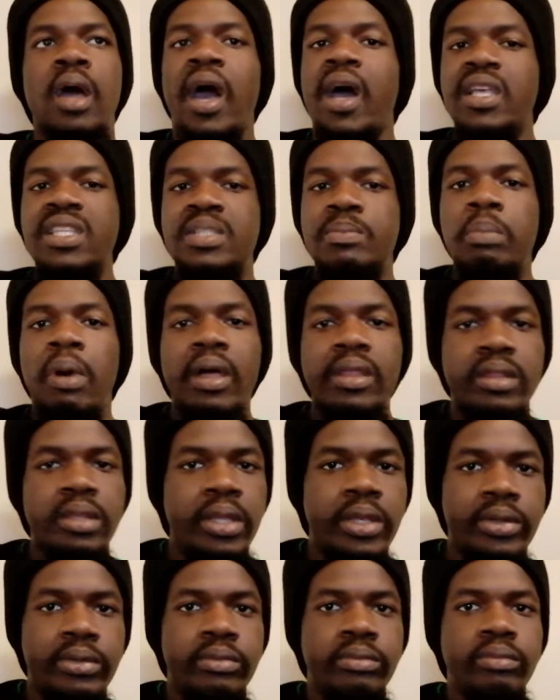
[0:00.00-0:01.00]
as back
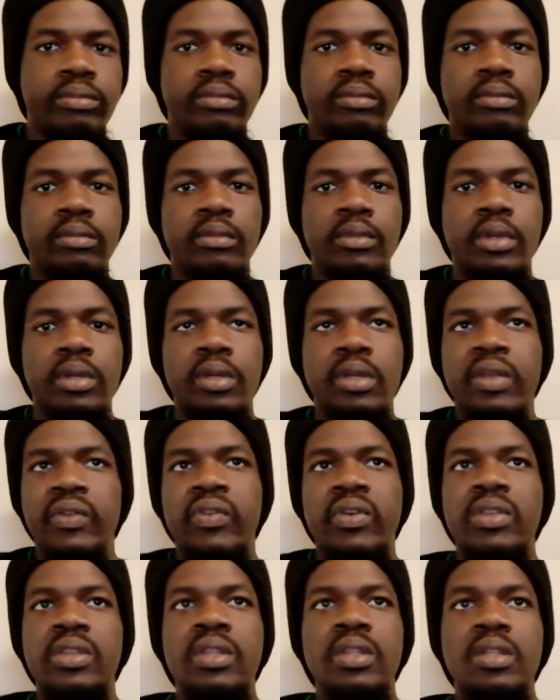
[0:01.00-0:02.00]
then,
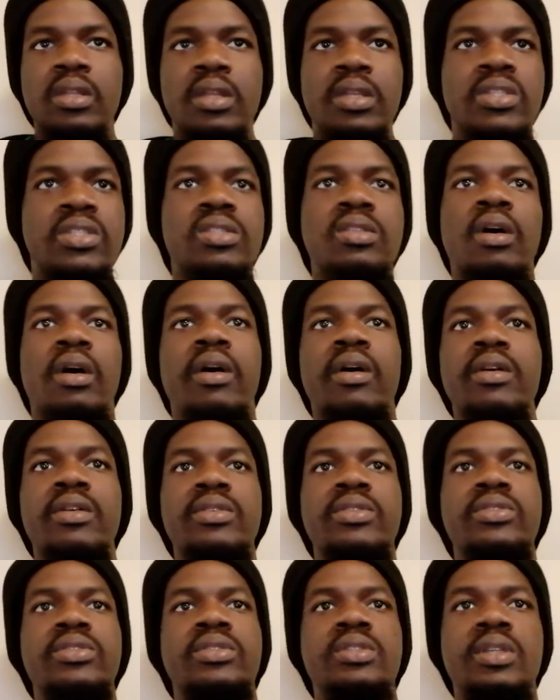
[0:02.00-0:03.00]
given the
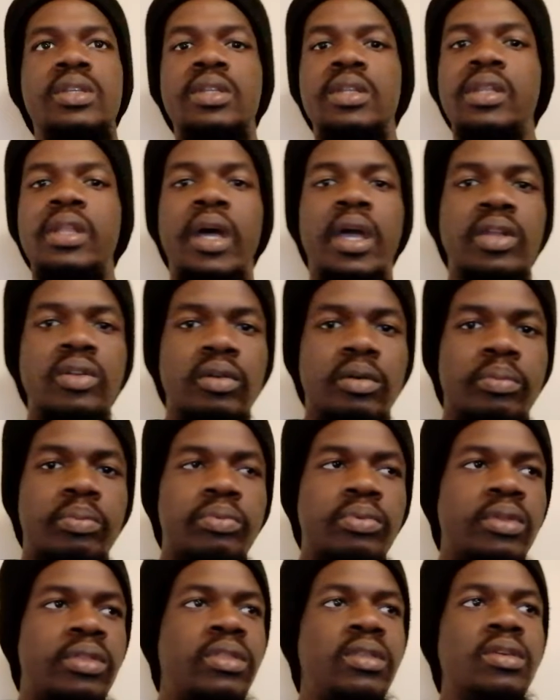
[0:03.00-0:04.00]
stars in the lineup.
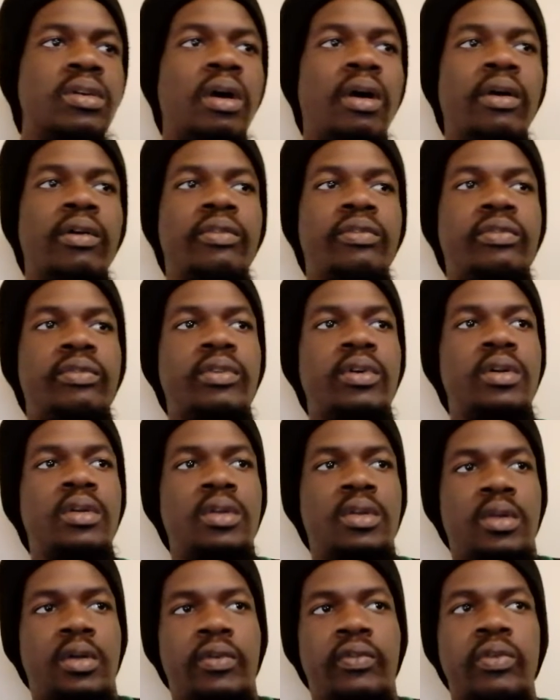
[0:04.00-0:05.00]
We think of,
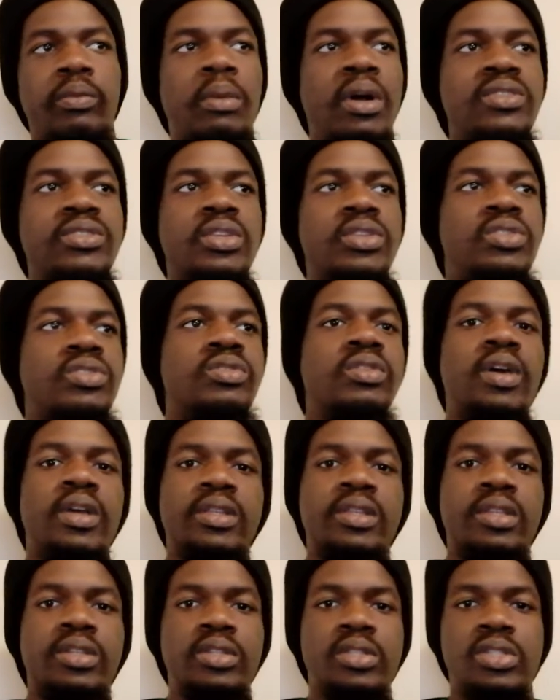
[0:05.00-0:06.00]
for Manchester
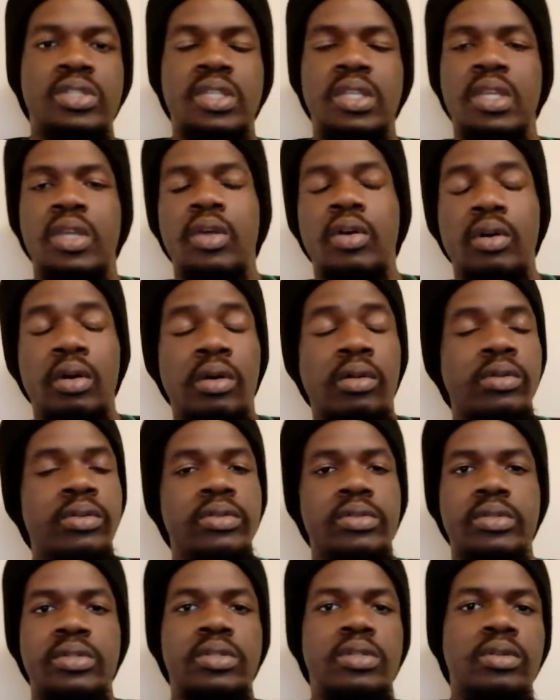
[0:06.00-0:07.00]
United,
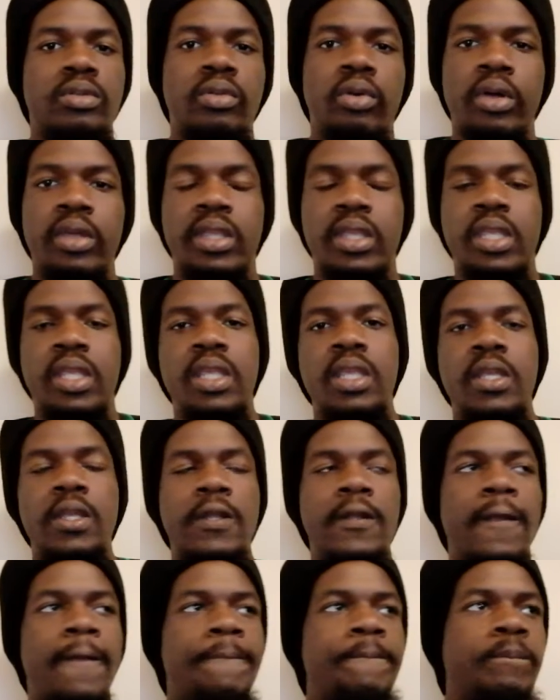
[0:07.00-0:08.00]
Scholes, Roy
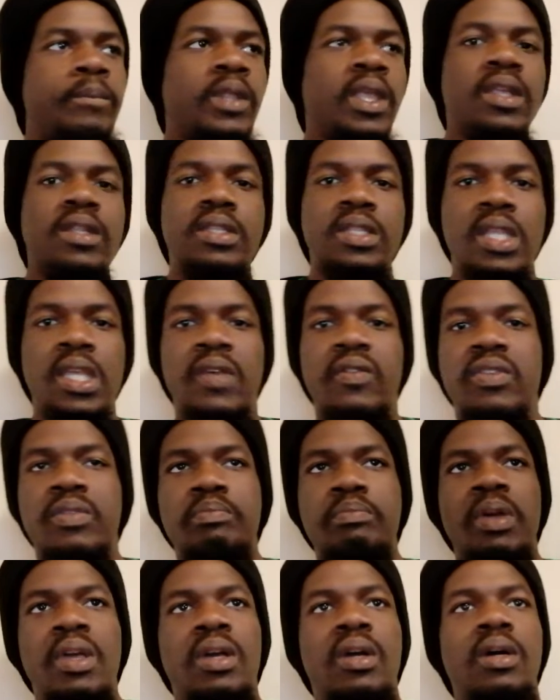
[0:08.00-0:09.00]
Keane,
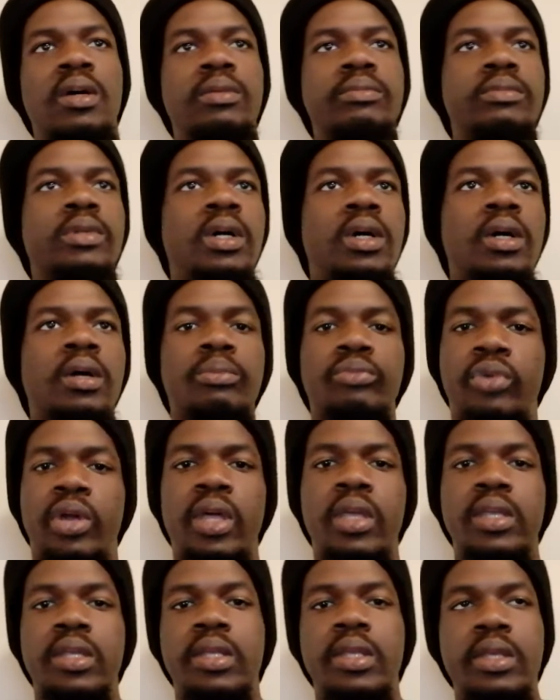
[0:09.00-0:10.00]
David Beckham,
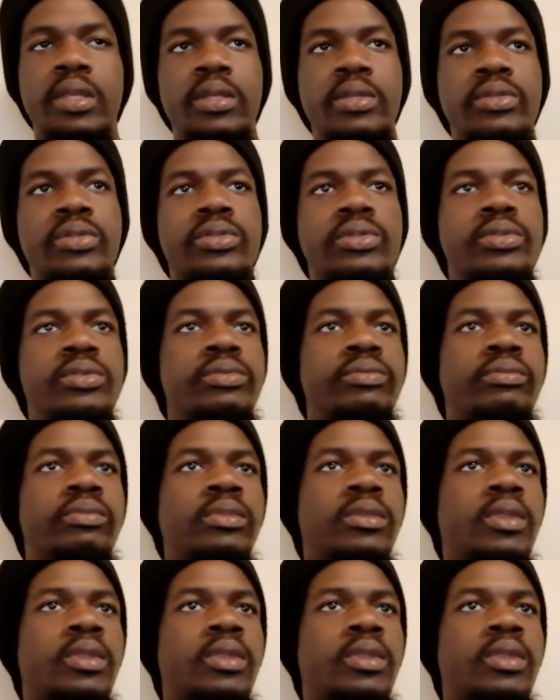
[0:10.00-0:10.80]
Ryan Giggs,